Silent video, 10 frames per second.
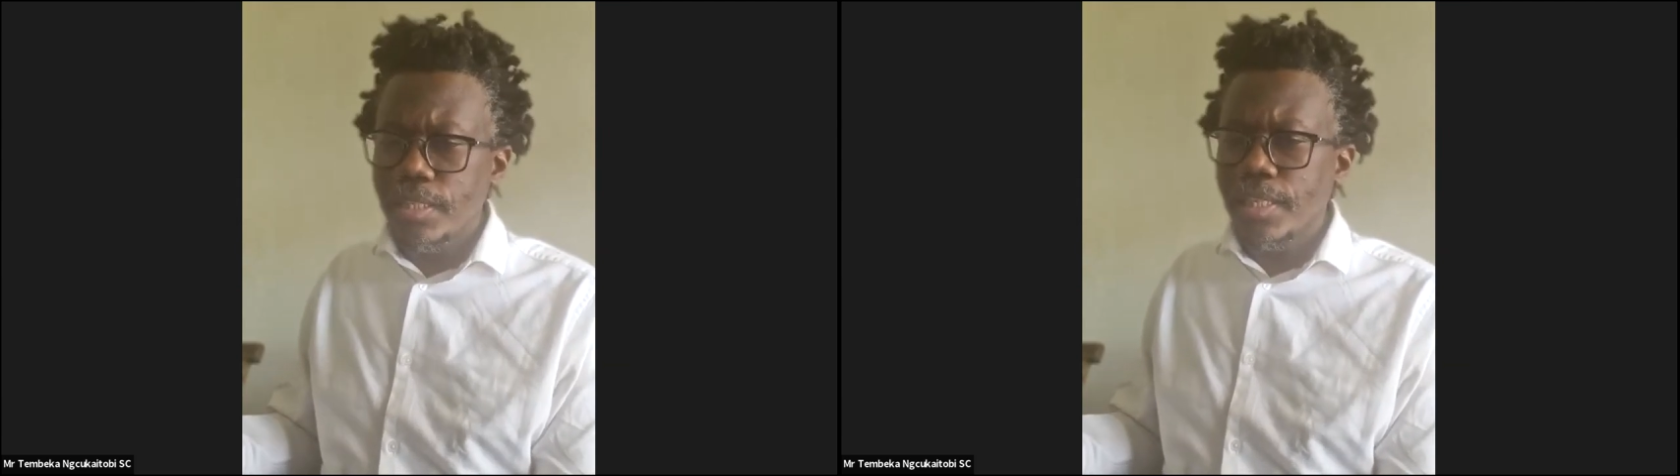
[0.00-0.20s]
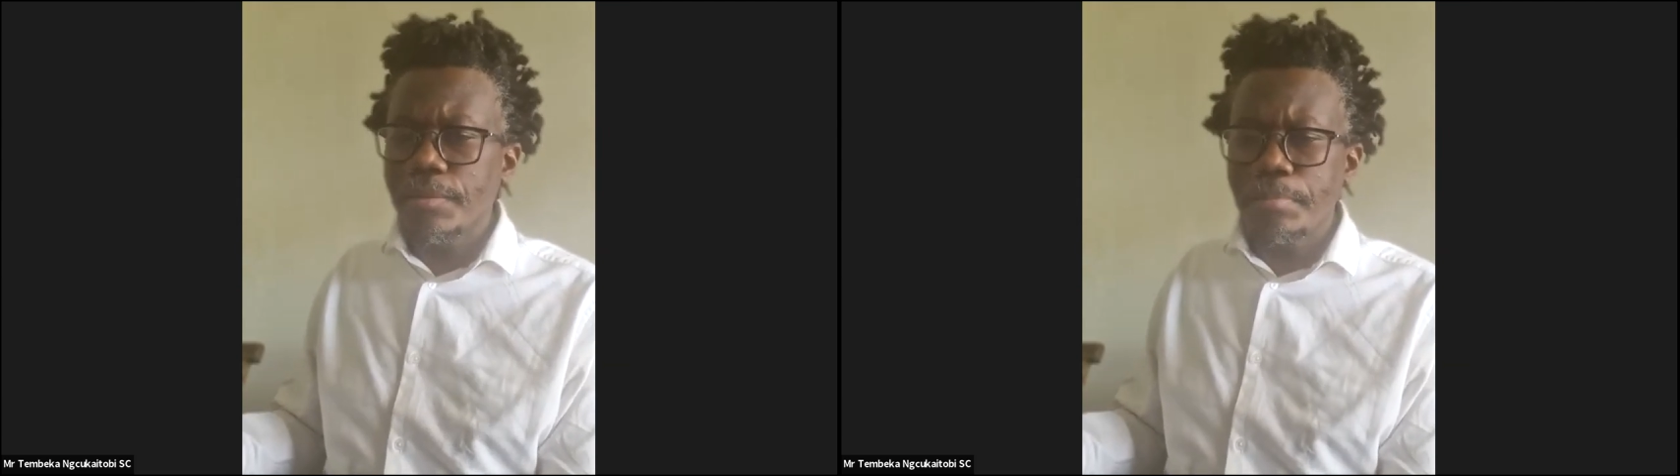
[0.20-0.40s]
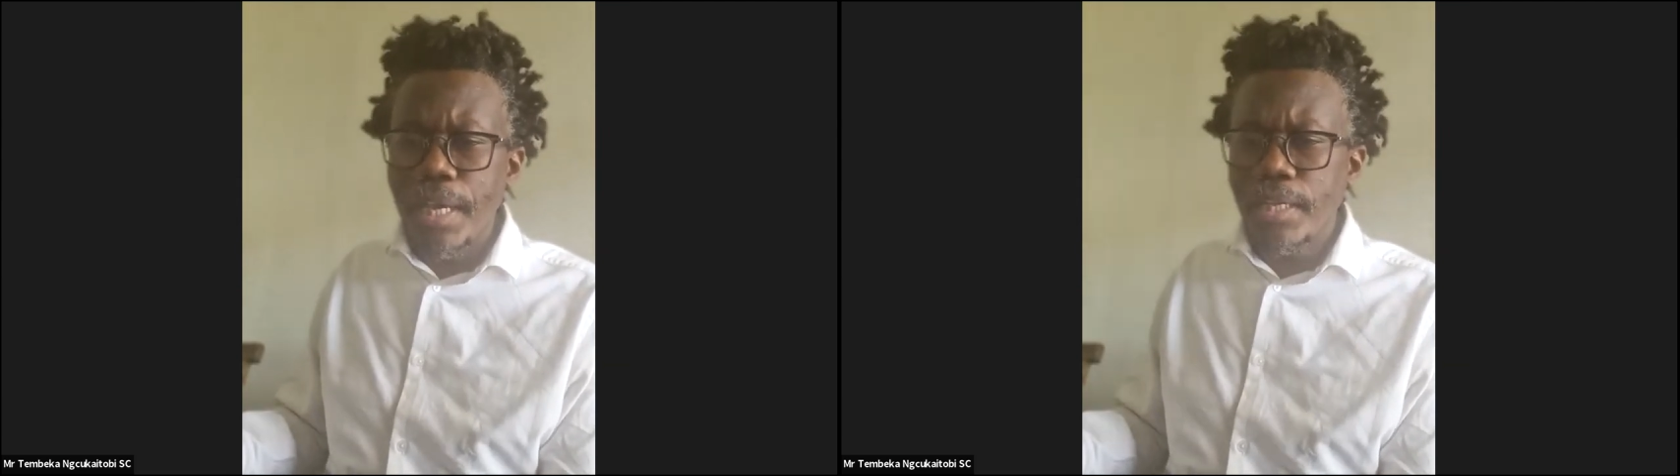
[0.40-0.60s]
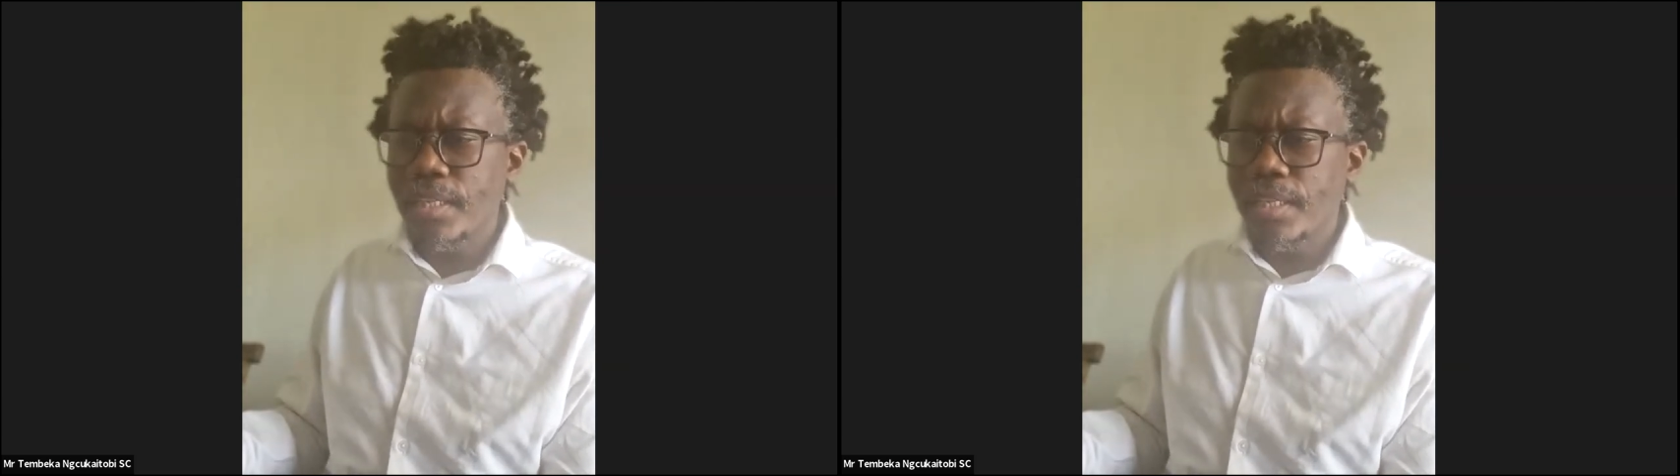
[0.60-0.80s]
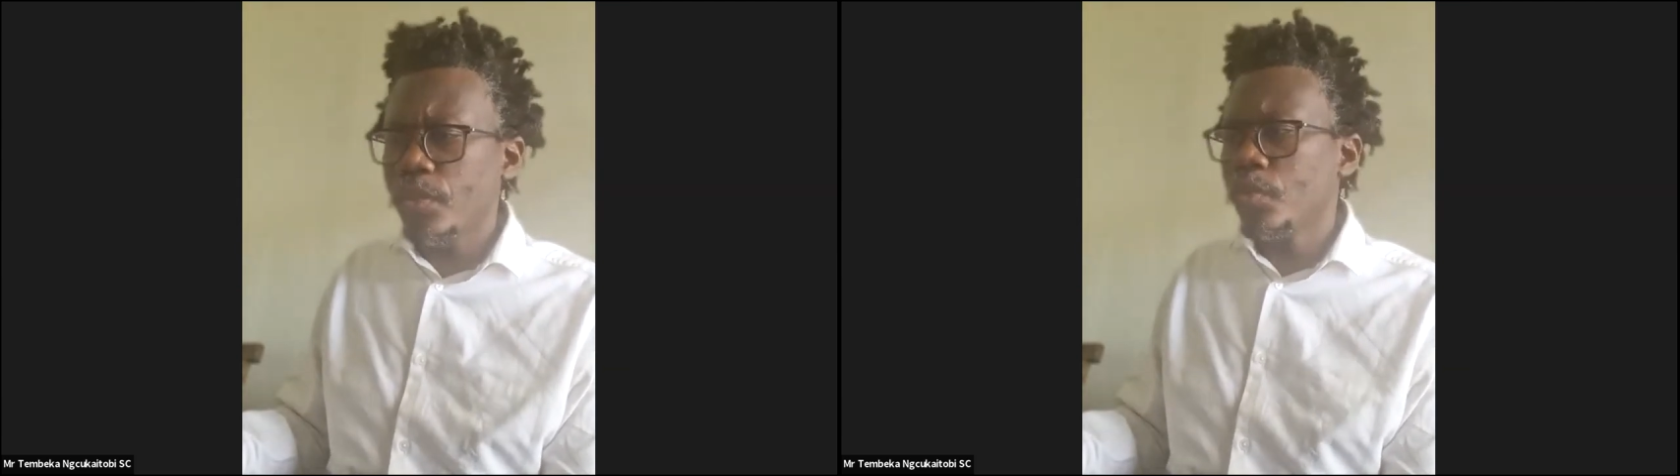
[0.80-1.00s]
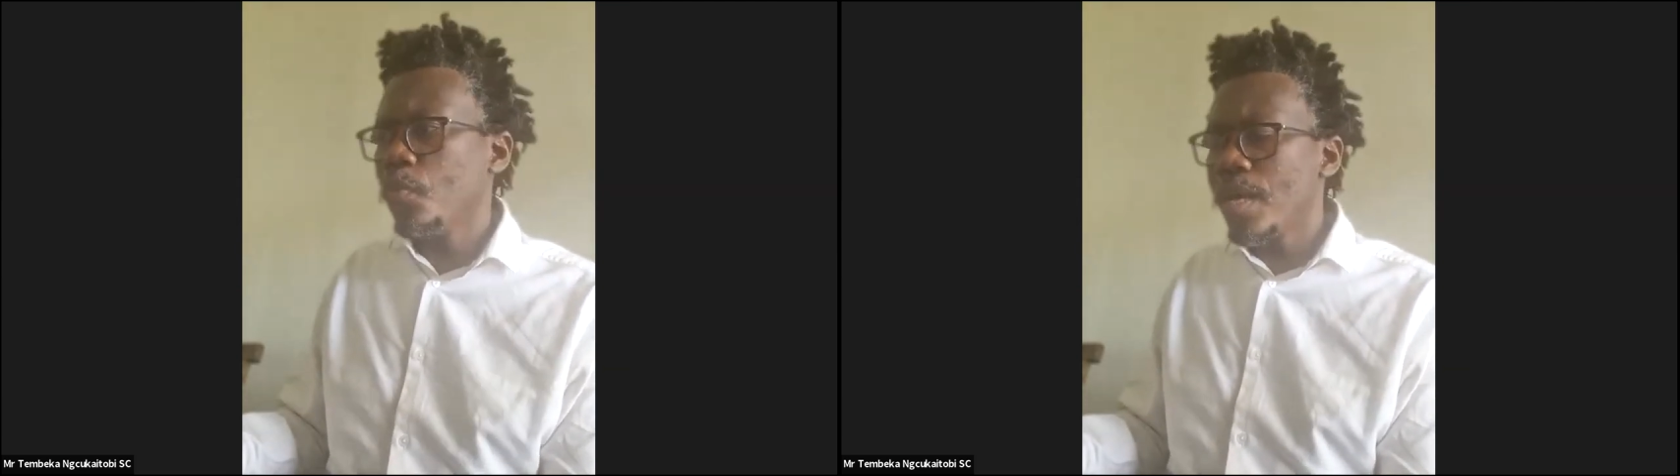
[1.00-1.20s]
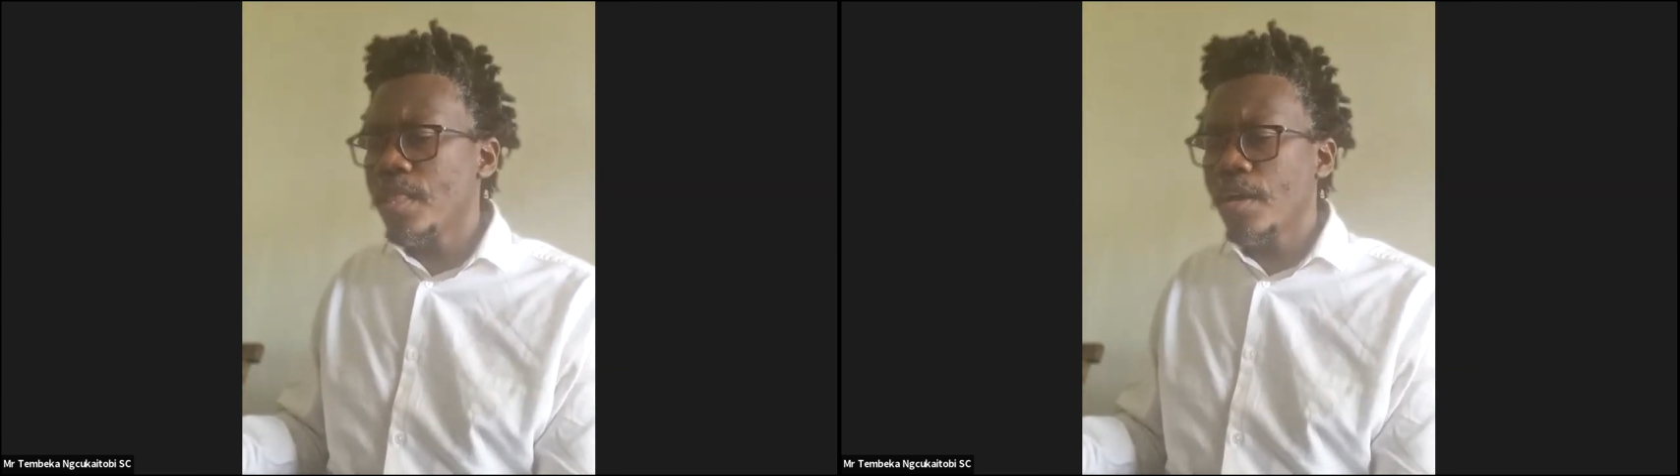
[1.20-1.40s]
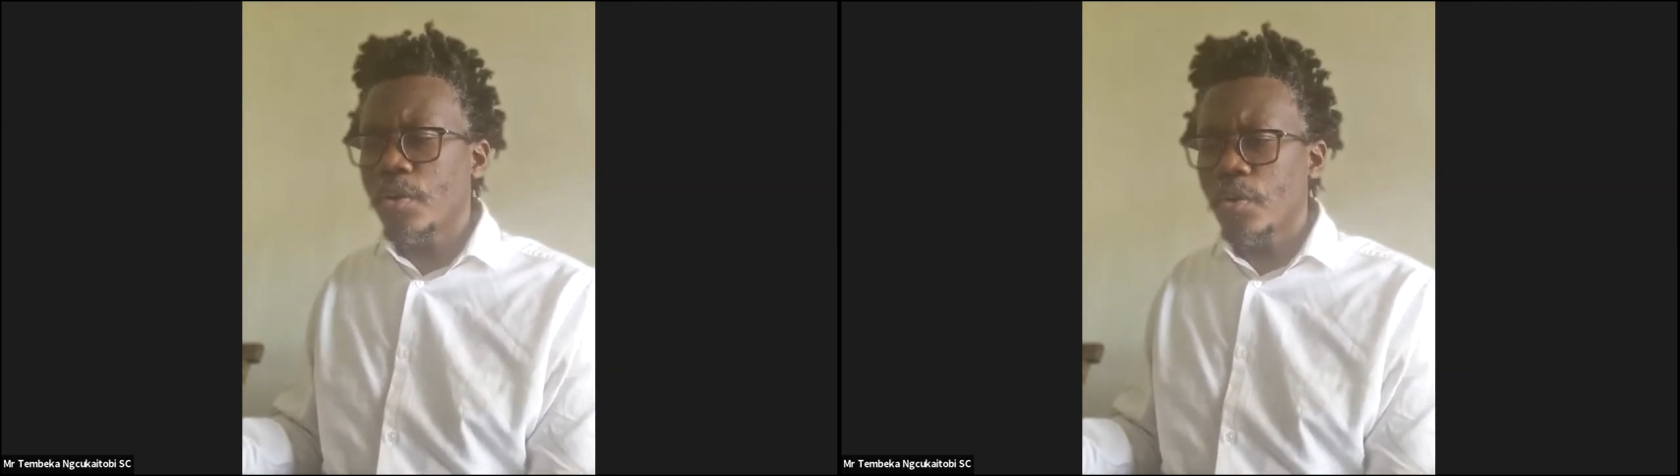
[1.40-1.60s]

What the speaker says: a debate as to whether